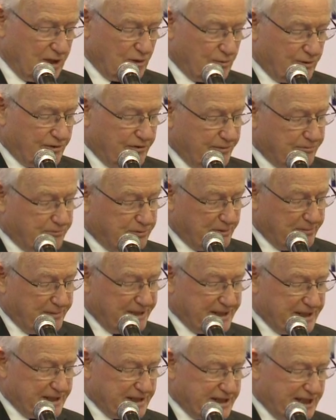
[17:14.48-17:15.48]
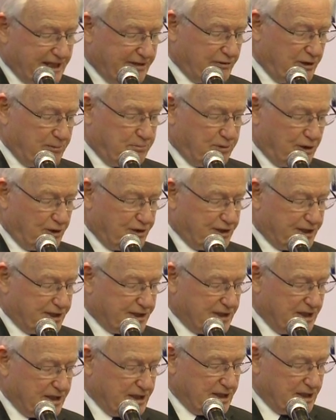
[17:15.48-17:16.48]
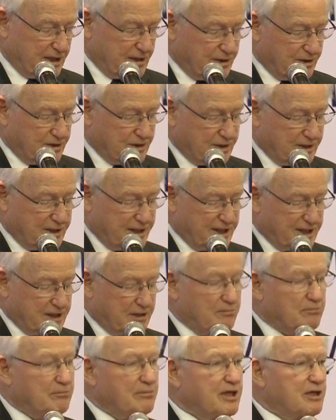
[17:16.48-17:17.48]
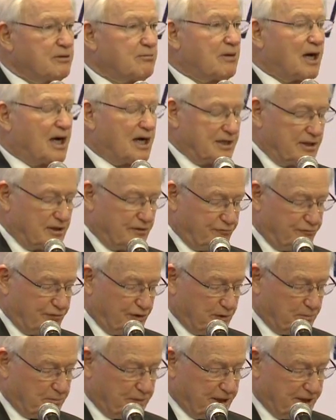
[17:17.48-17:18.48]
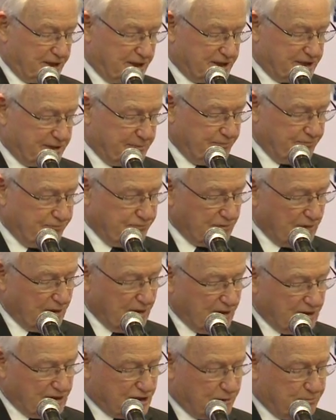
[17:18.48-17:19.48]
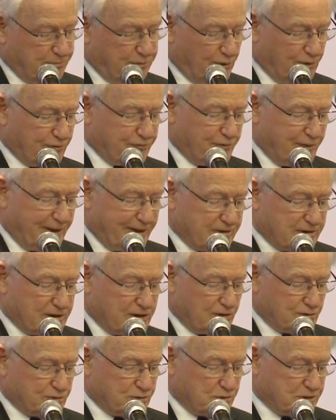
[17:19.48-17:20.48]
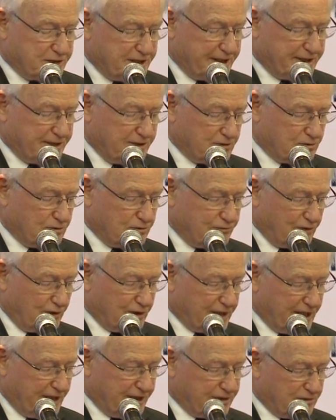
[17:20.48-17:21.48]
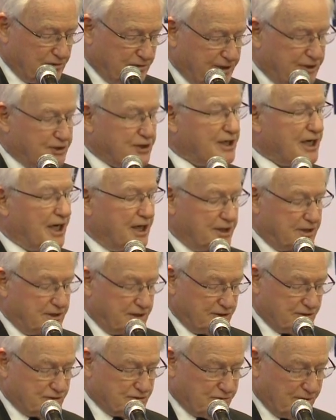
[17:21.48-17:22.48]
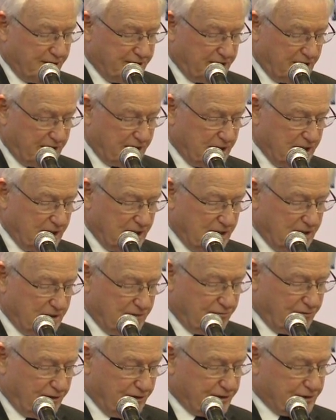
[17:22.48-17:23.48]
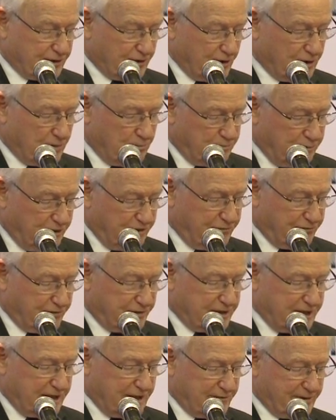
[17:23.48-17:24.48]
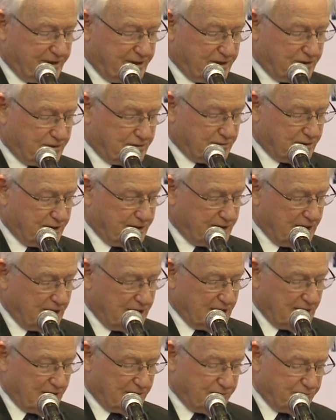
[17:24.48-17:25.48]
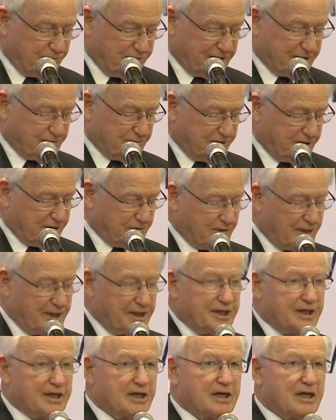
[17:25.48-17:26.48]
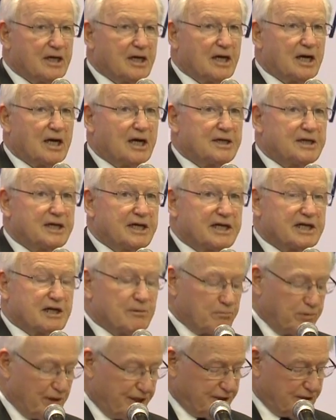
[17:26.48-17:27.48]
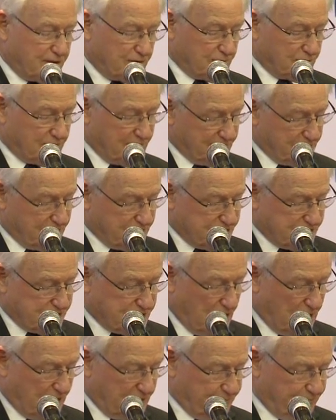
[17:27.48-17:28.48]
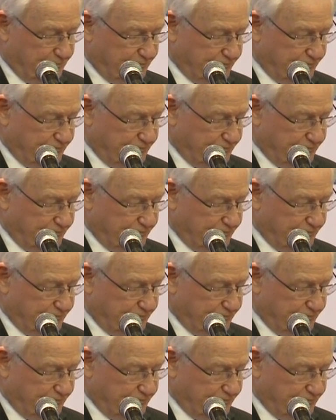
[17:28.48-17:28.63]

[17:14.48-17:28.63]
We're implementing dairy projects in Indonesia, Myanmar, and the Philippines. Support for agricultural, technical, vocational education and training focused on the beef and dairy industries, and veterinary training are near completion or under design.